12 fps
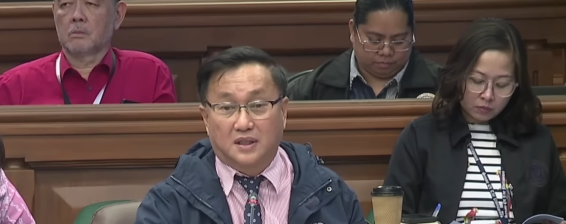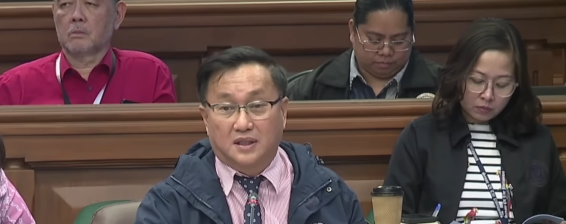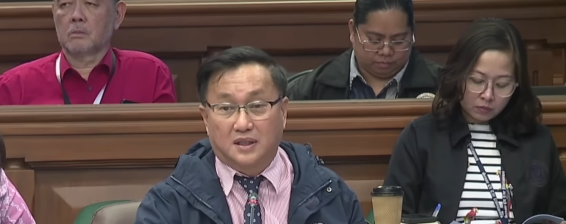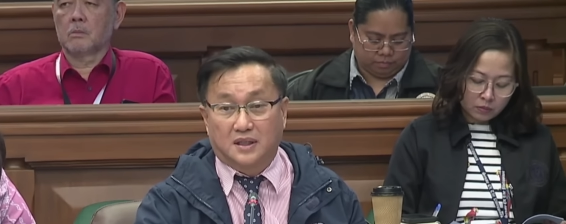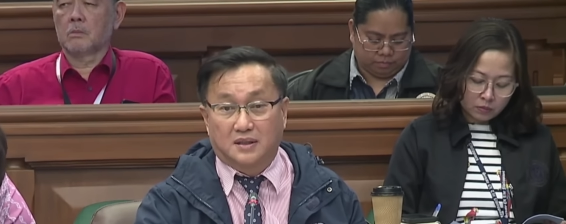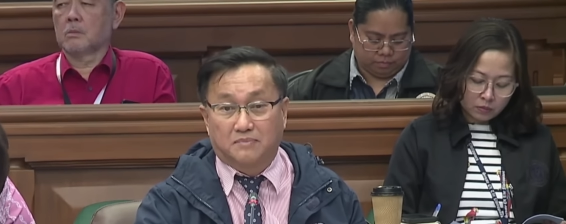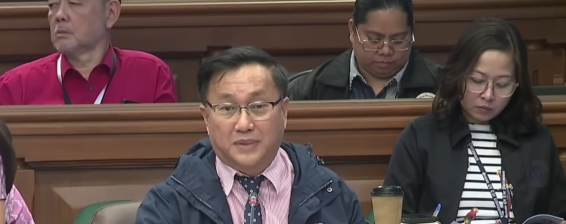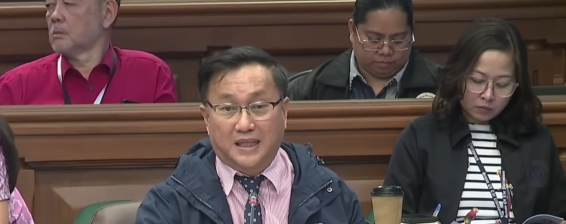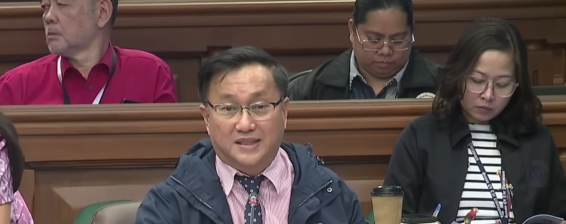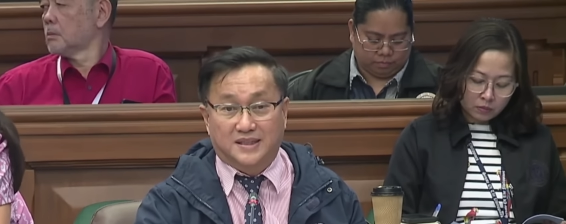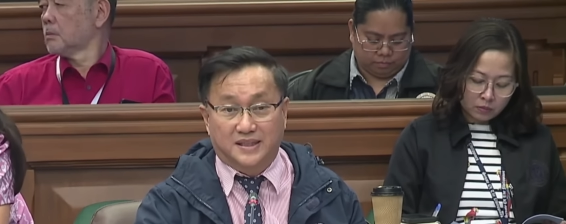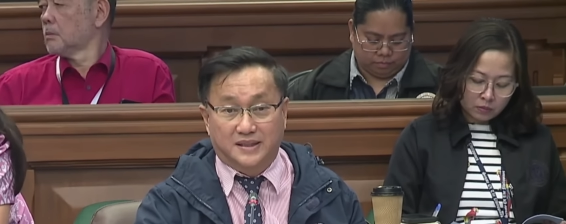Speaker 1: uh,
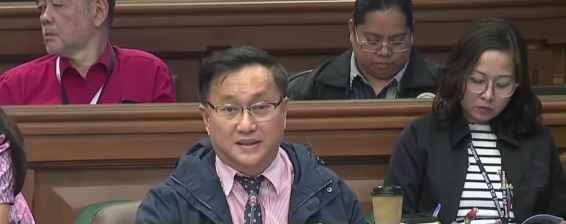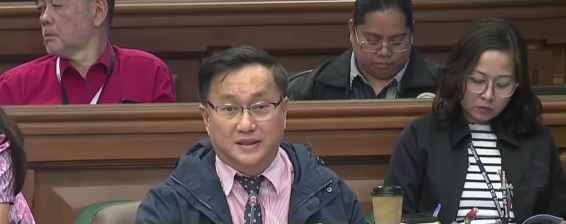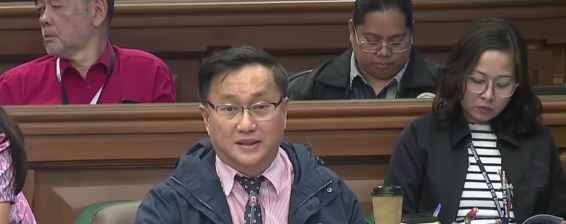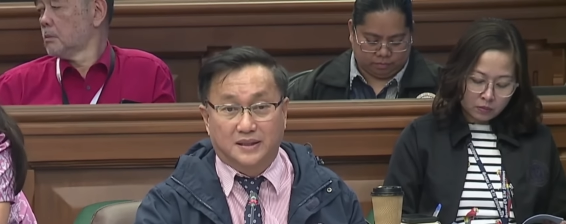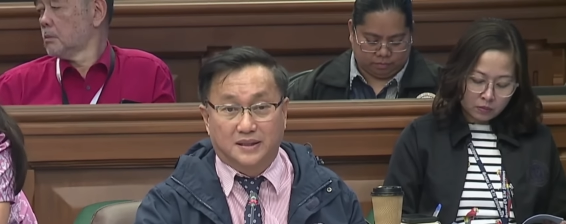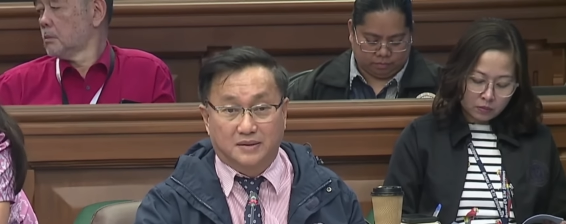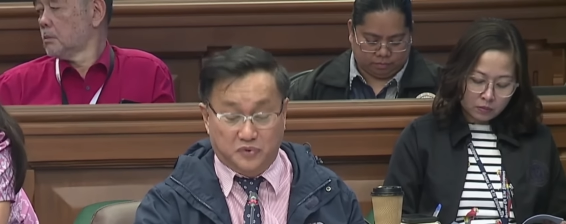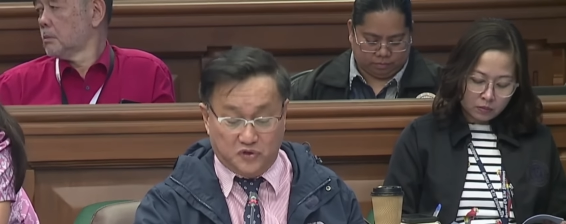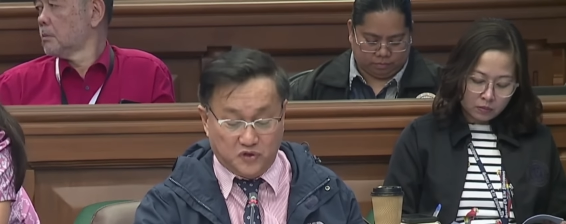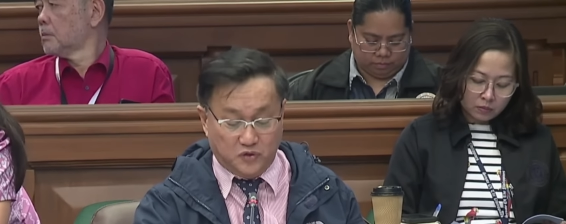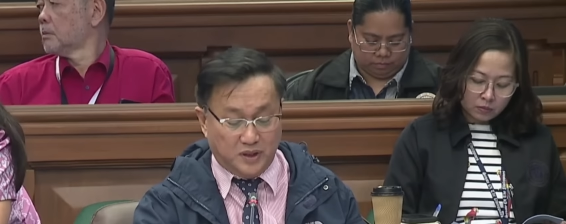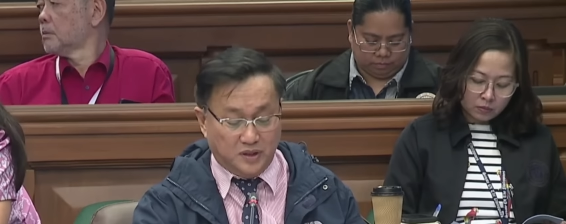Pasig
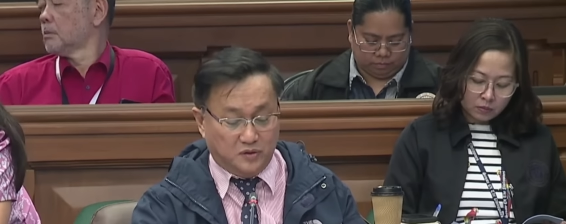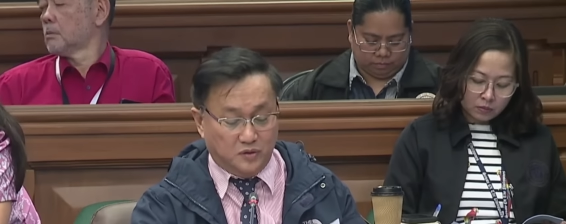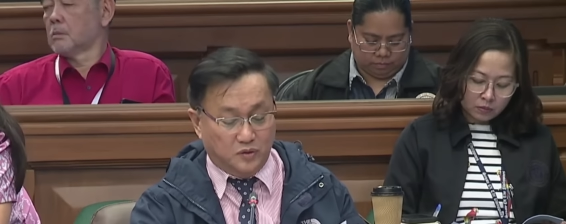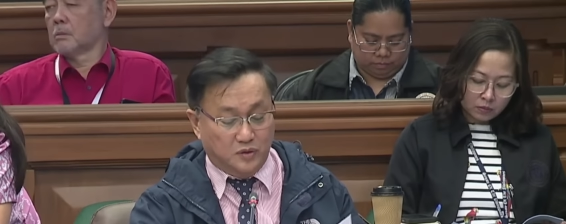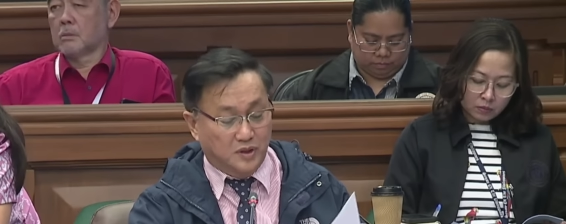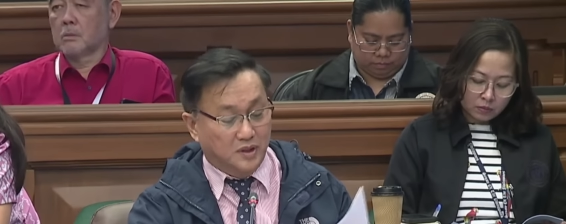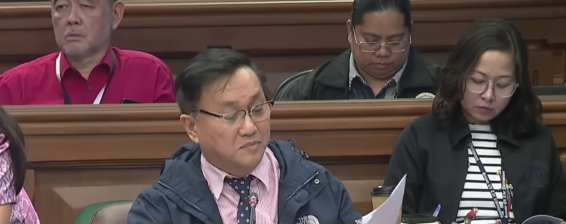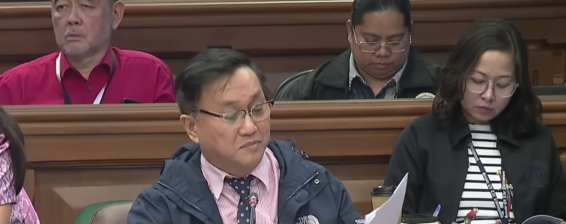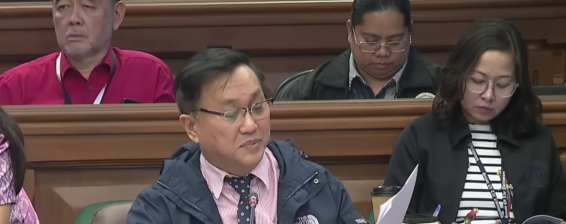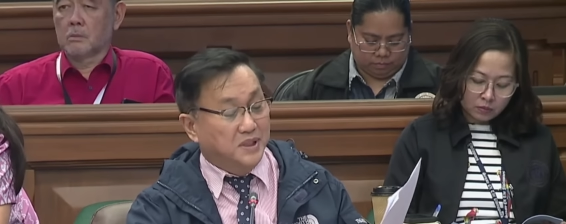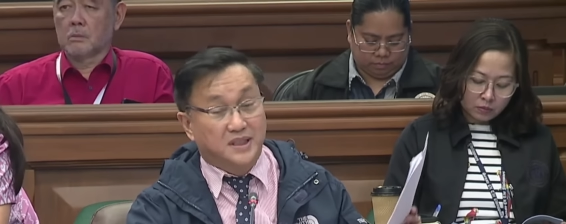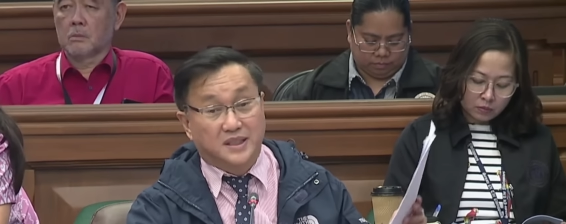pursuant to
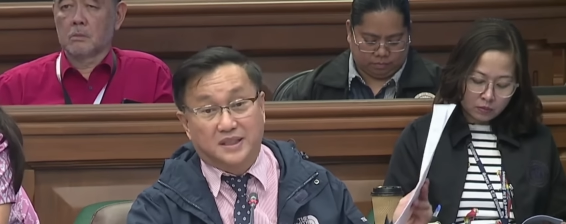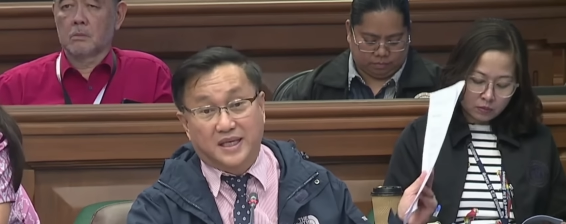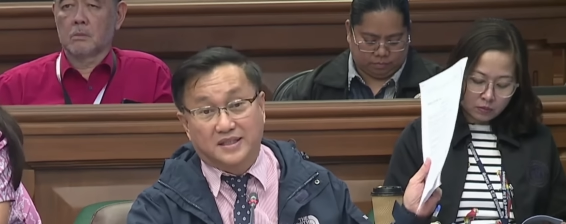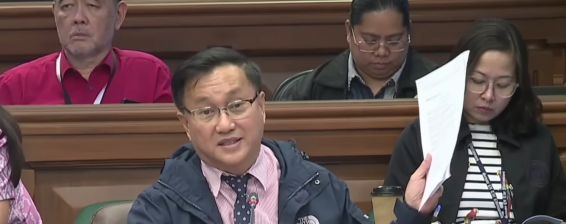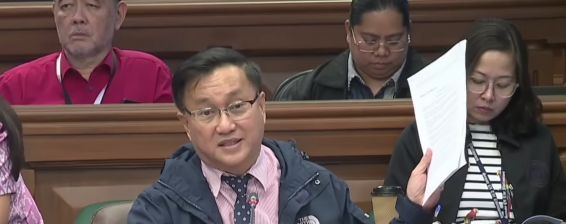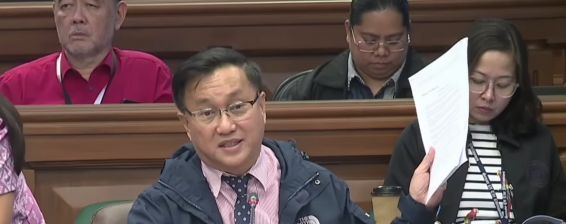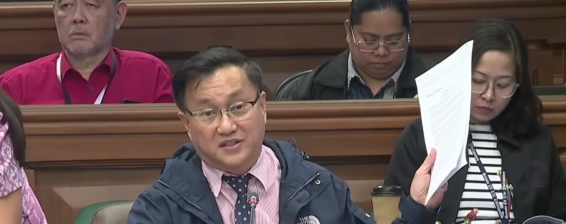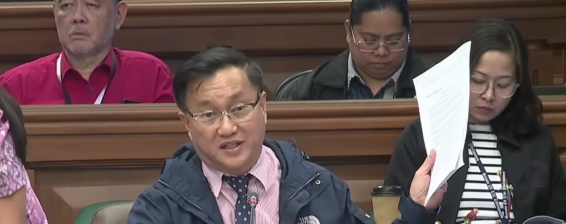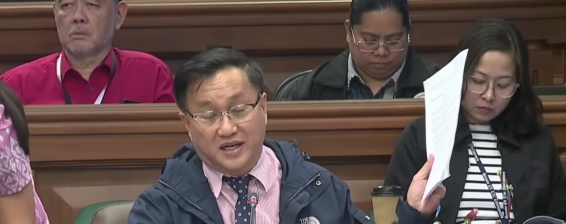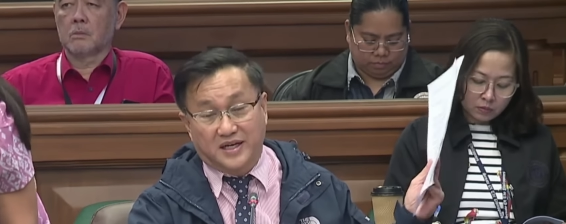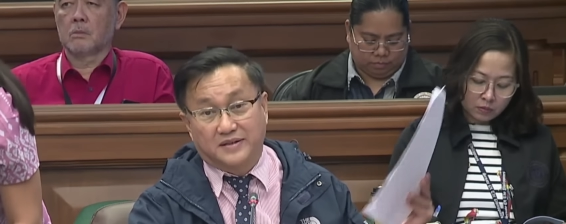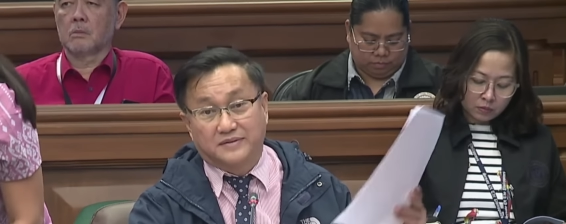PD
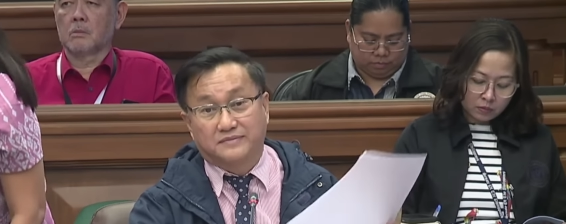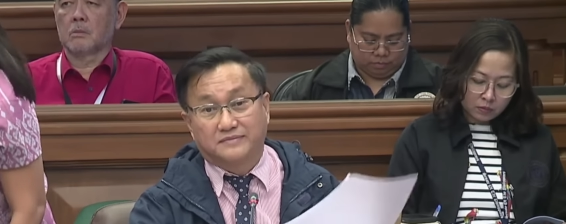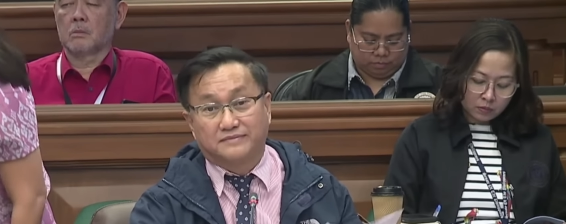1069.